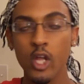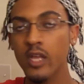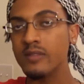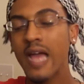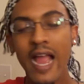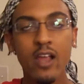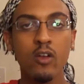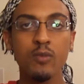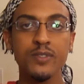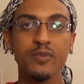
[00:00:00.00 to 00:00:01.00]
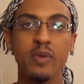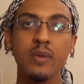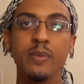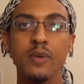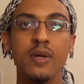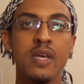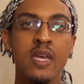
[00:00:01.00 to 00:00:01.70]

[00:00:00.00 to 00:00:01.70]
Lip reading: entire groups of people,